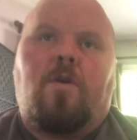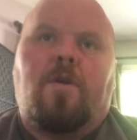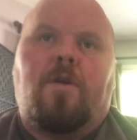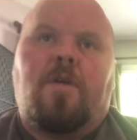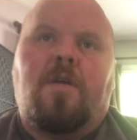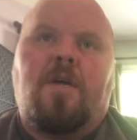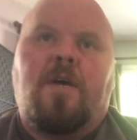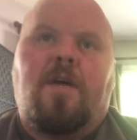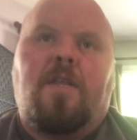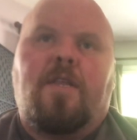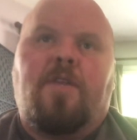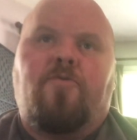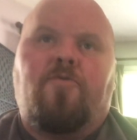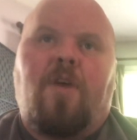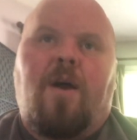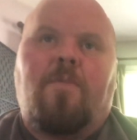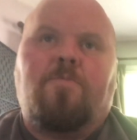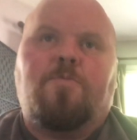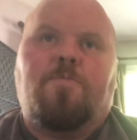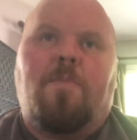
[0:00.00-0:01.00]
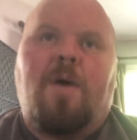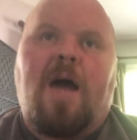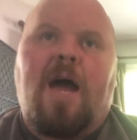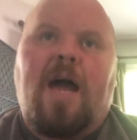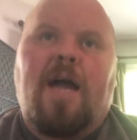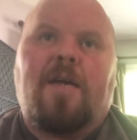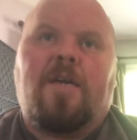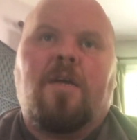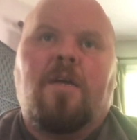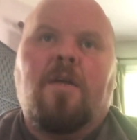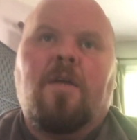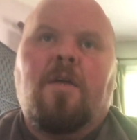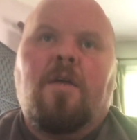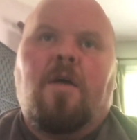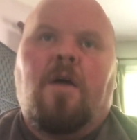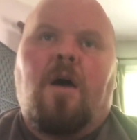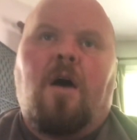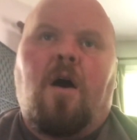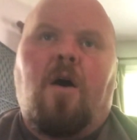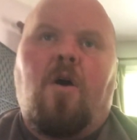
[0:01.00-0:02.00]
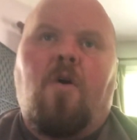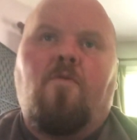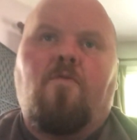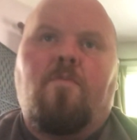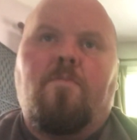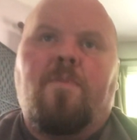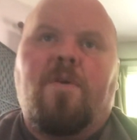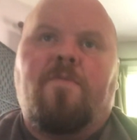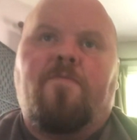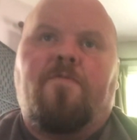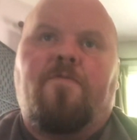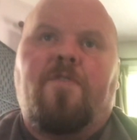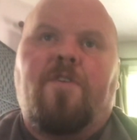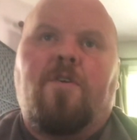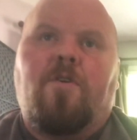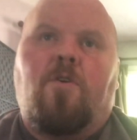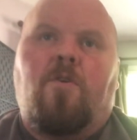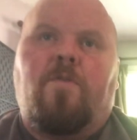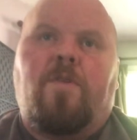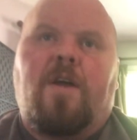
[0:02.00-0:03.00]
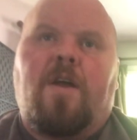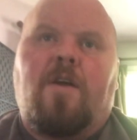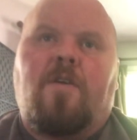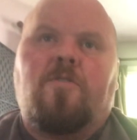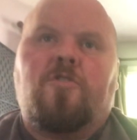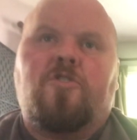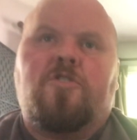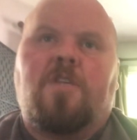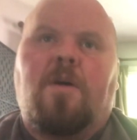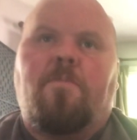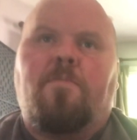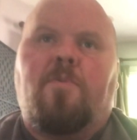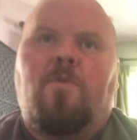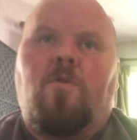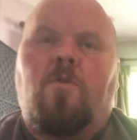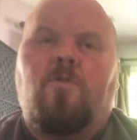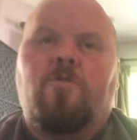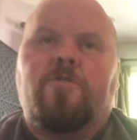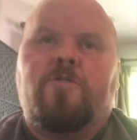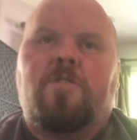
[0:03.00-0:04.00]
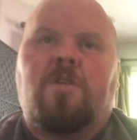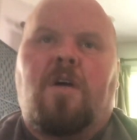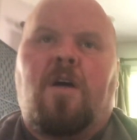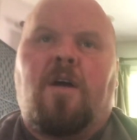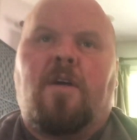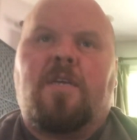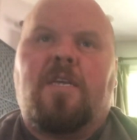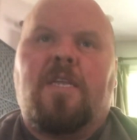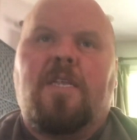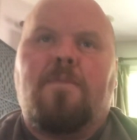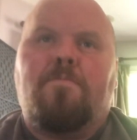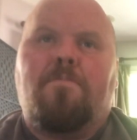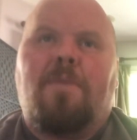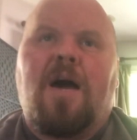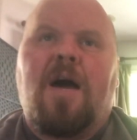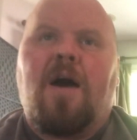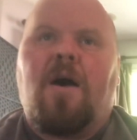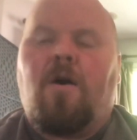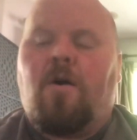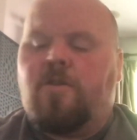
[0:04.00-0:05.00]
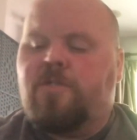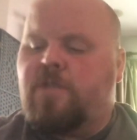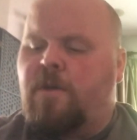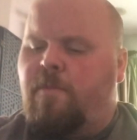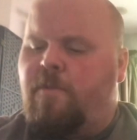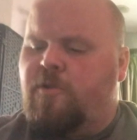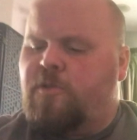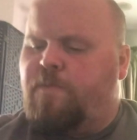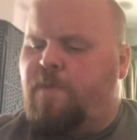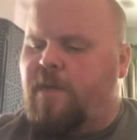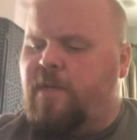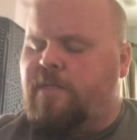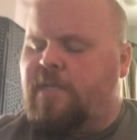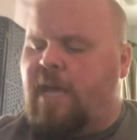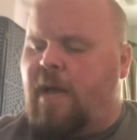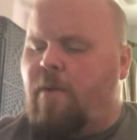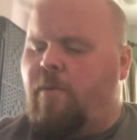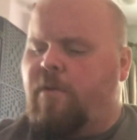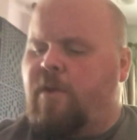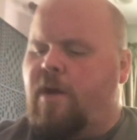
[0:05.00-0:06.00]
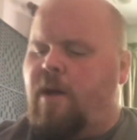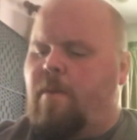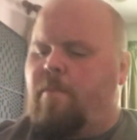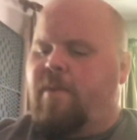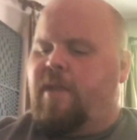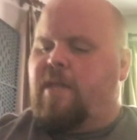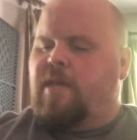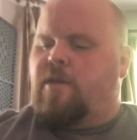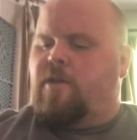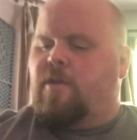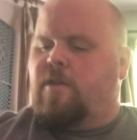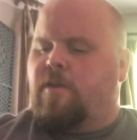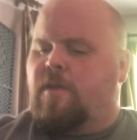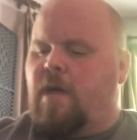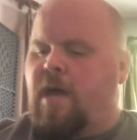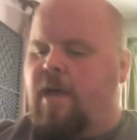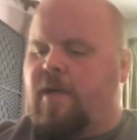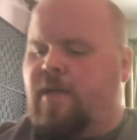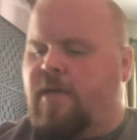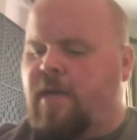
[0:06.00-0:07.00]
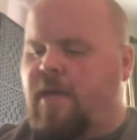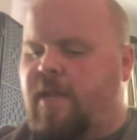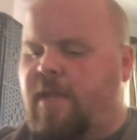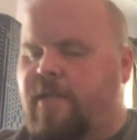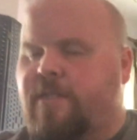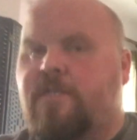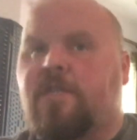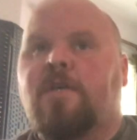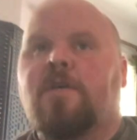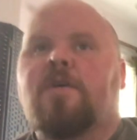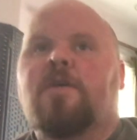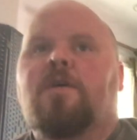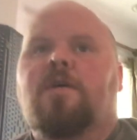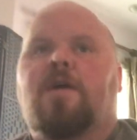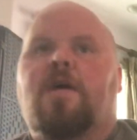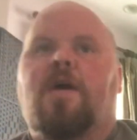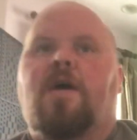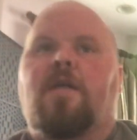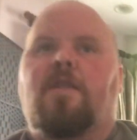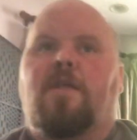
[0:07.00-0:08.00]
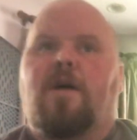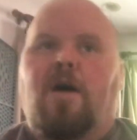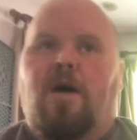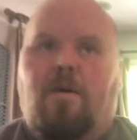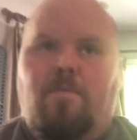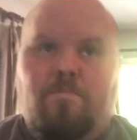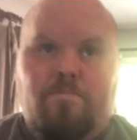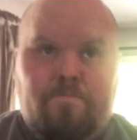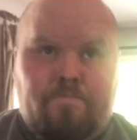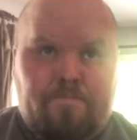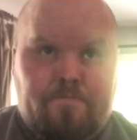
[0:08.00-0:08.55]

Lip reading: again. He drops back over midfield there, stumbles. Kenny Miles almost picked that one up, but he could not get it. And